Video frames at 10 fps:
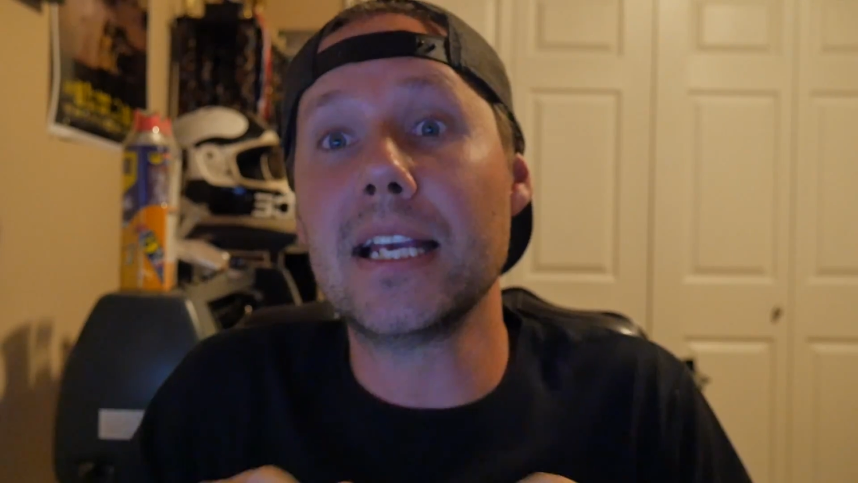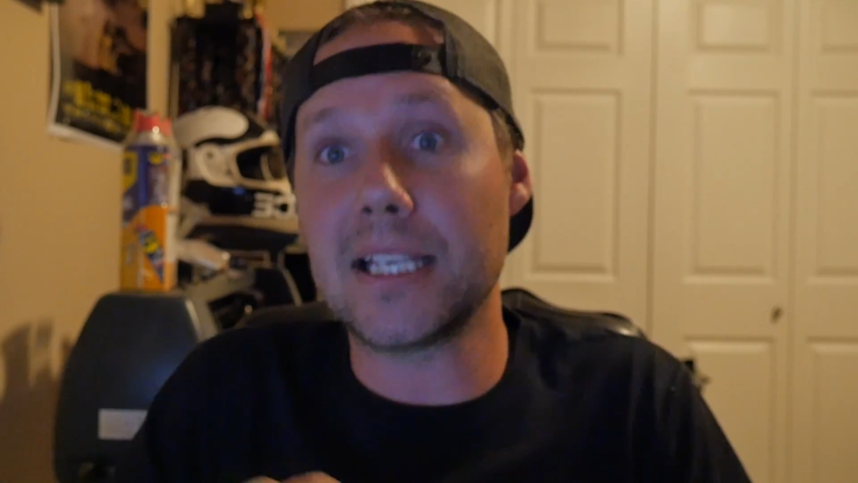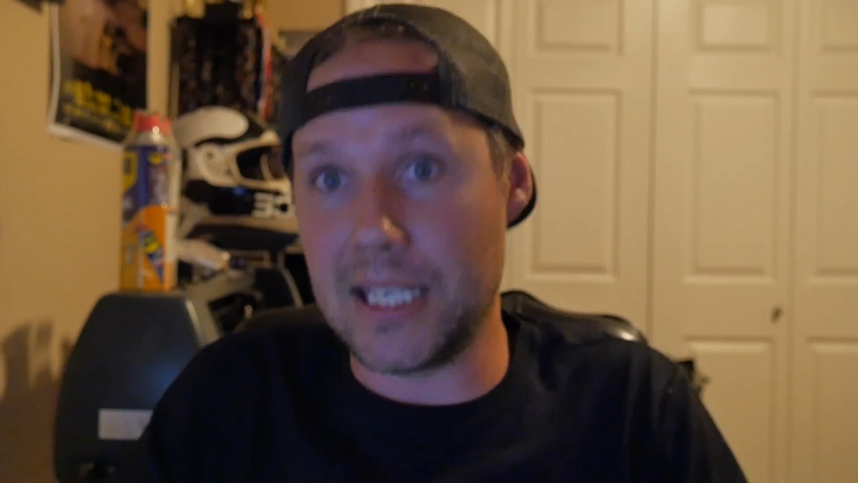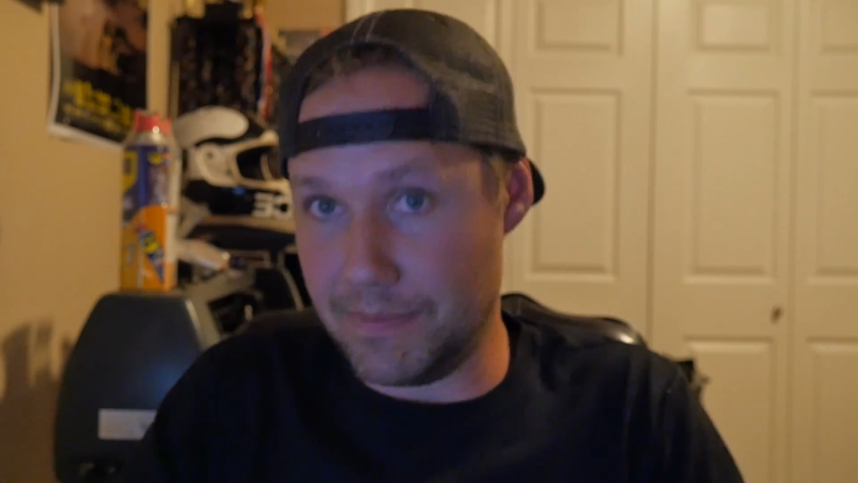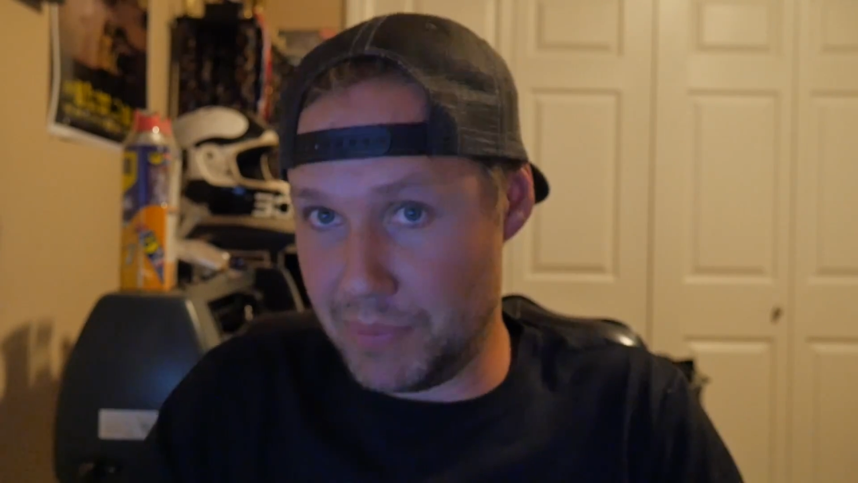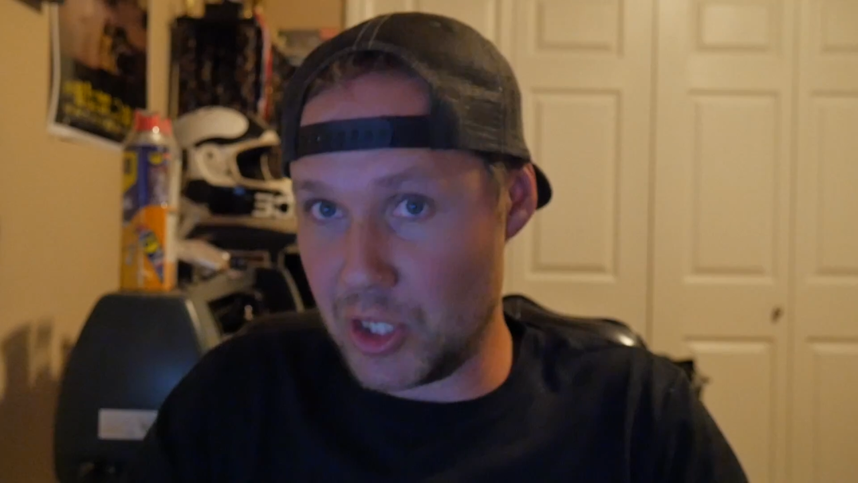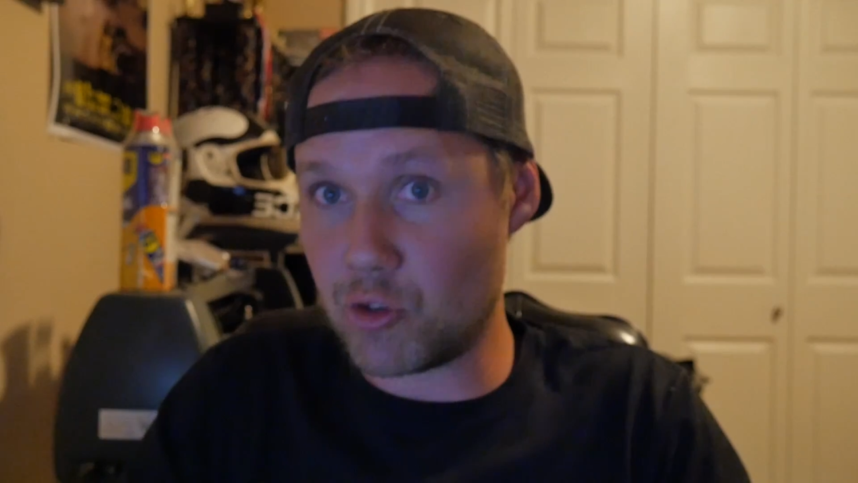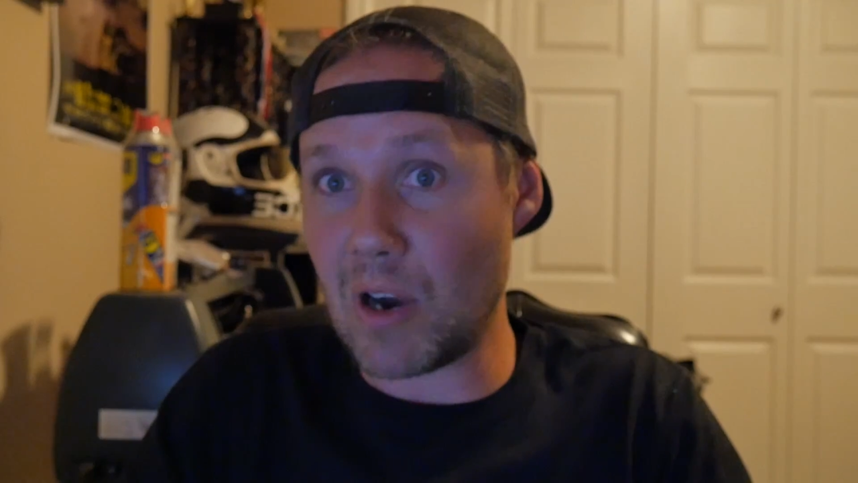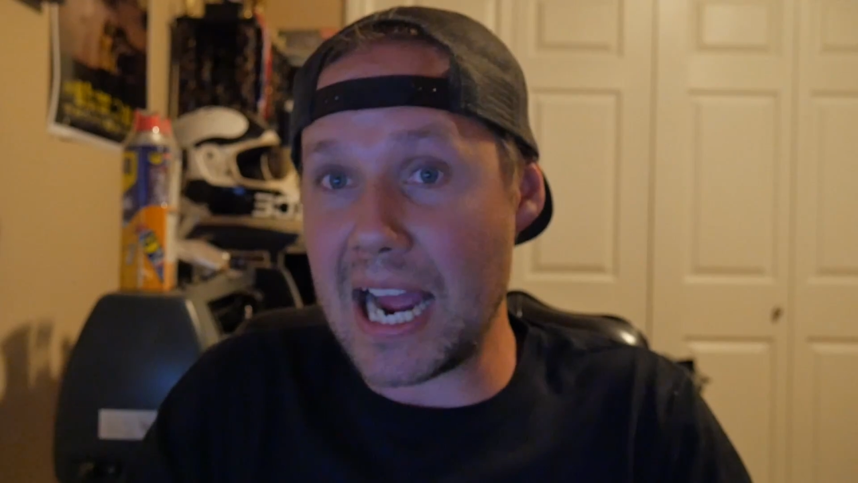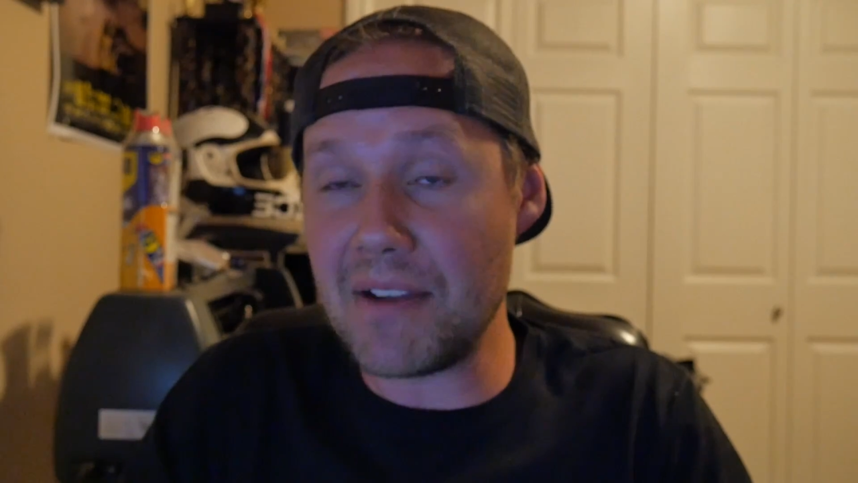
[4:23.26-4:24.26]
Keep you
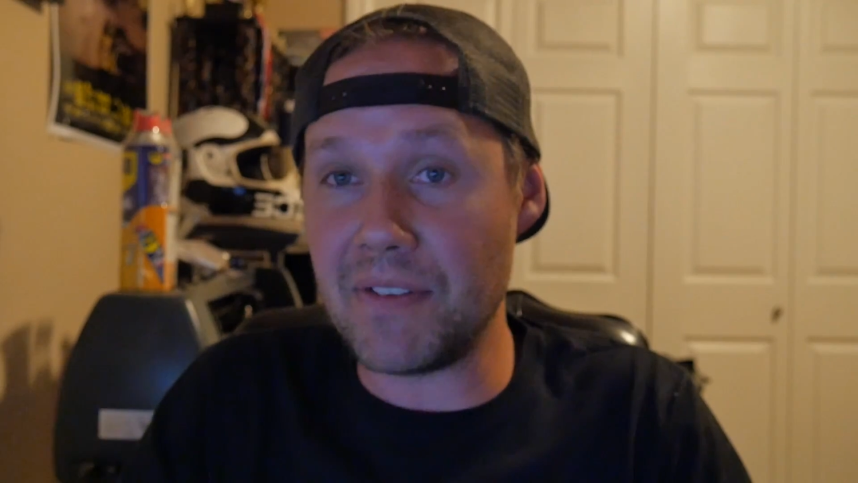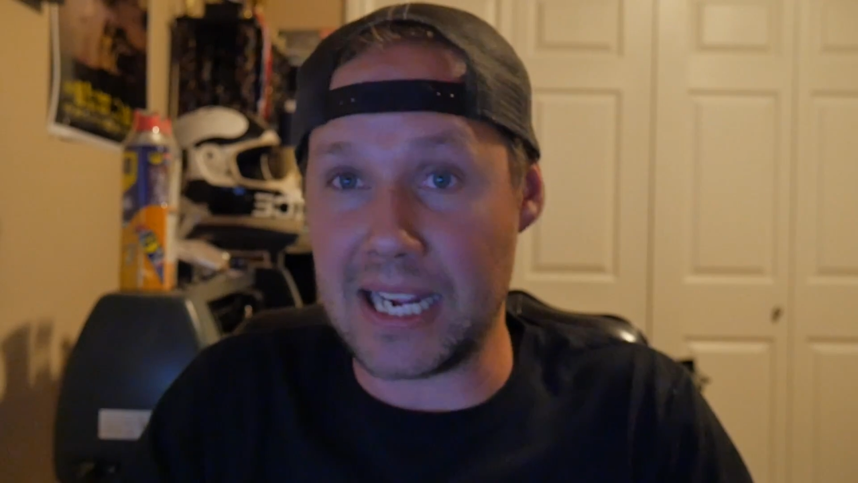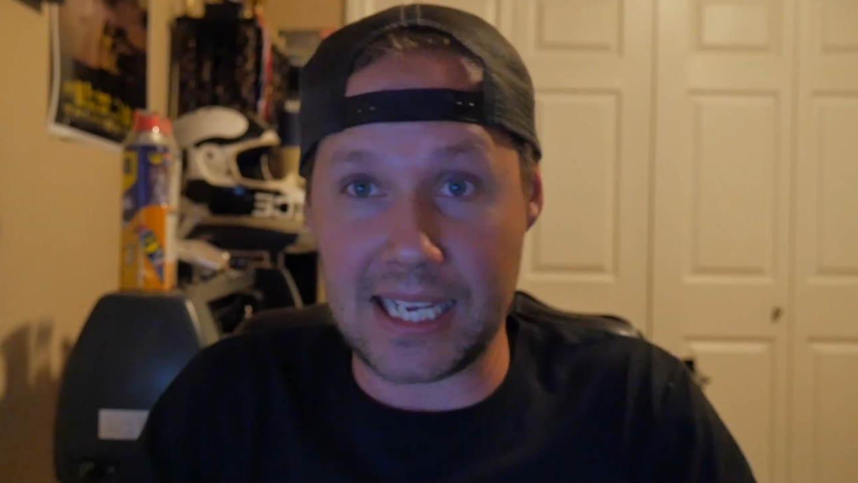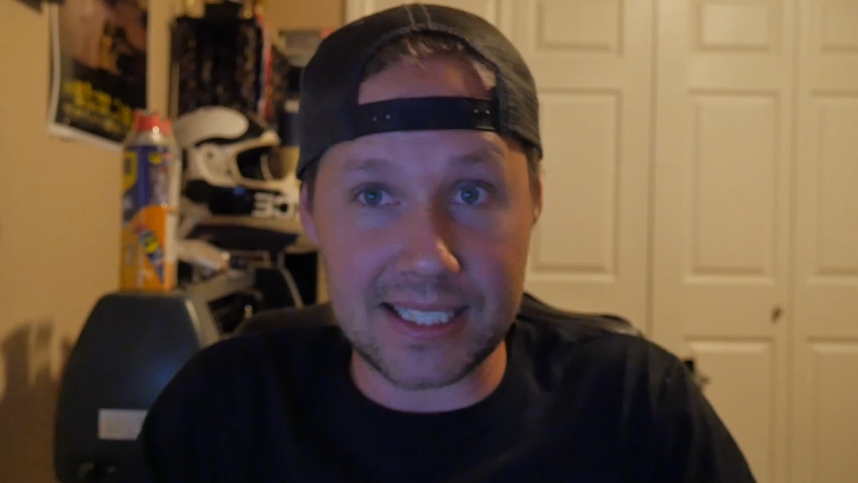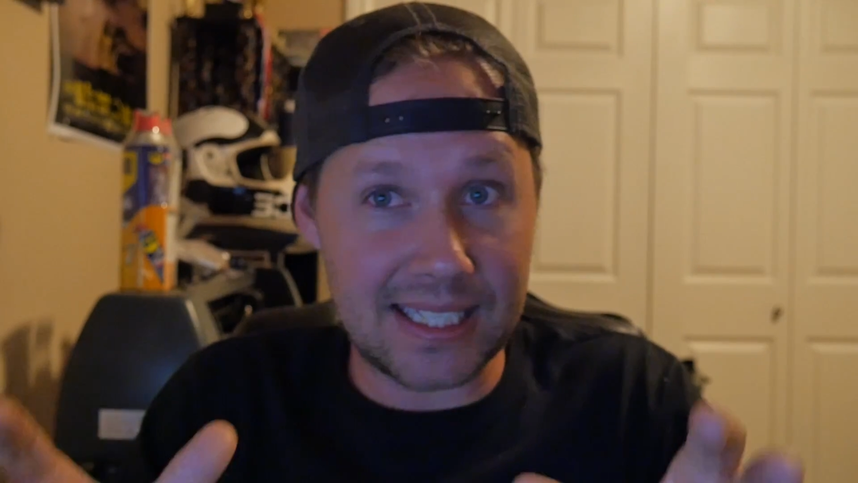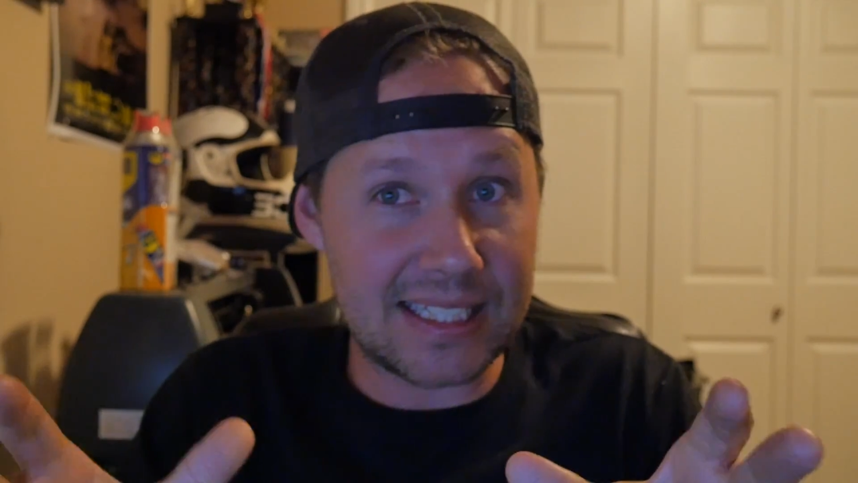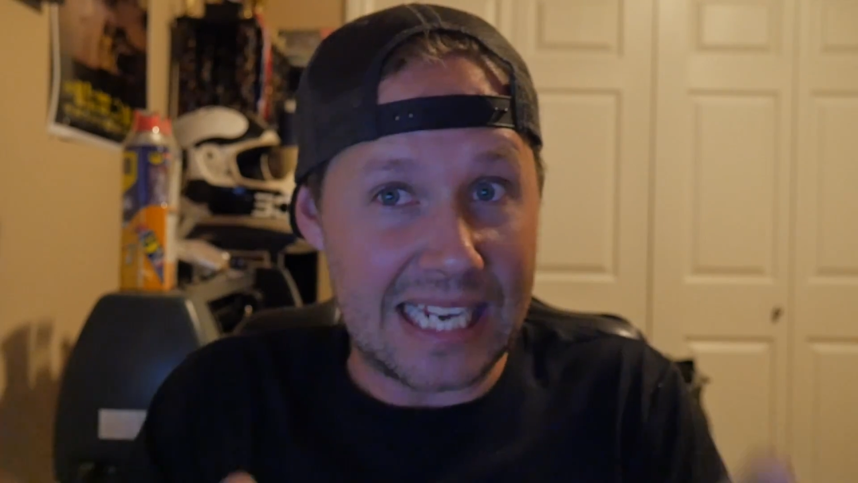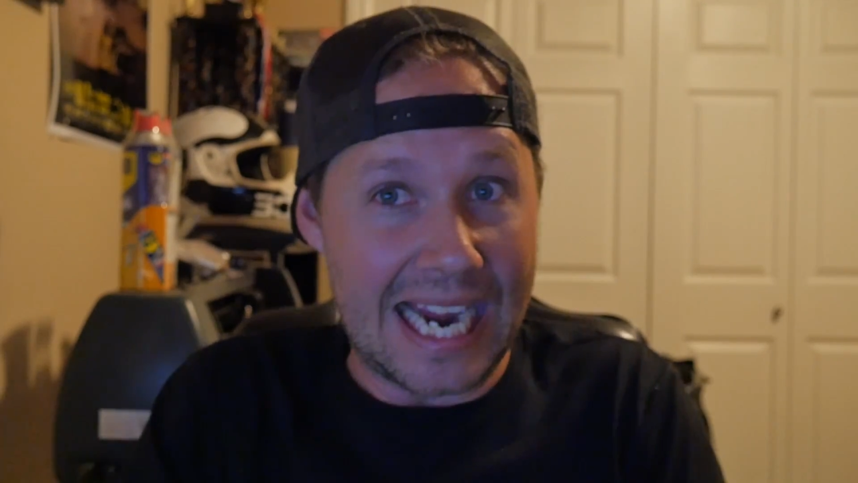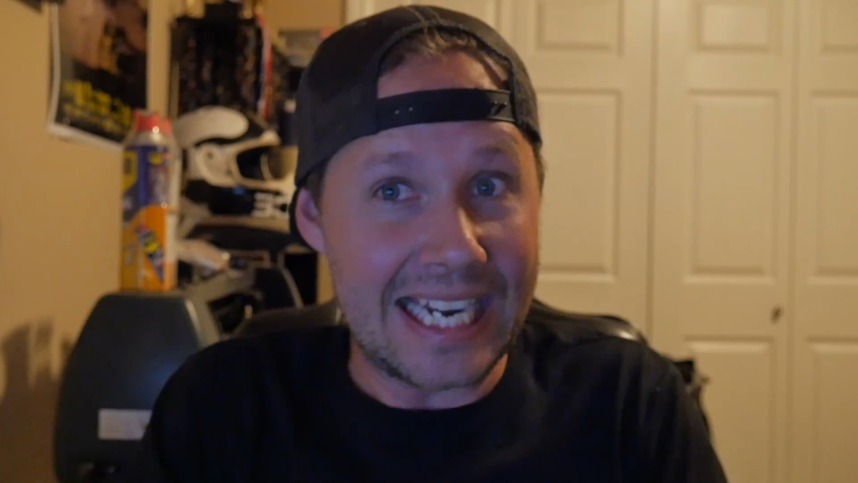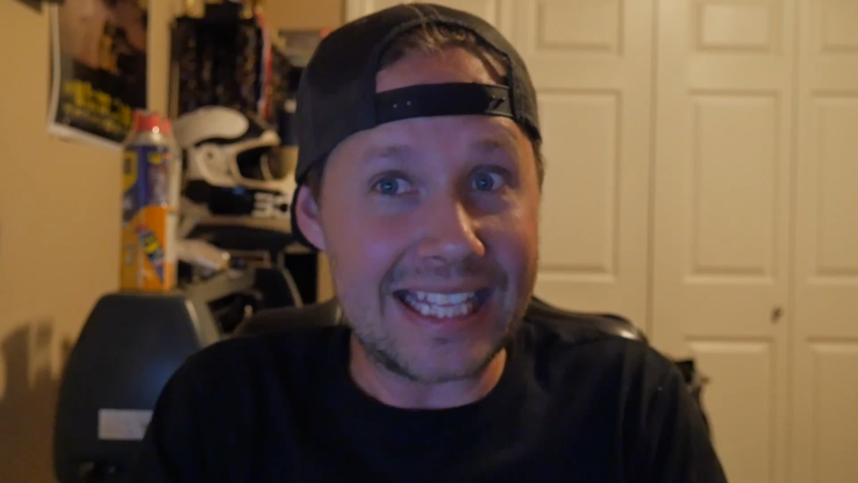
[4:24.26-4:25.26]
driving, because that's kind of